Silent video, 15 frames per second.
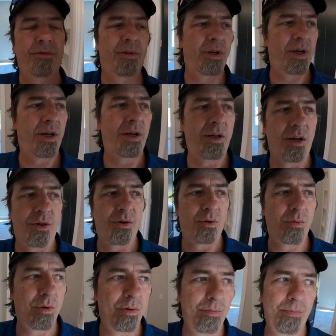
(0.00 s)
another
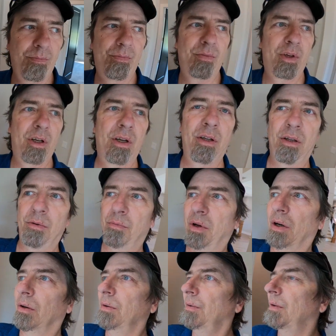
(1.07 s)
room in the
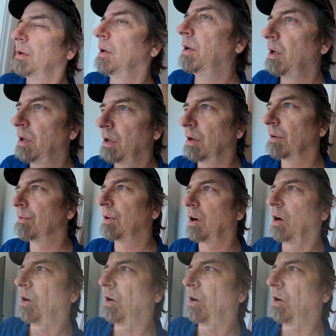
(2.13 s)
middle of the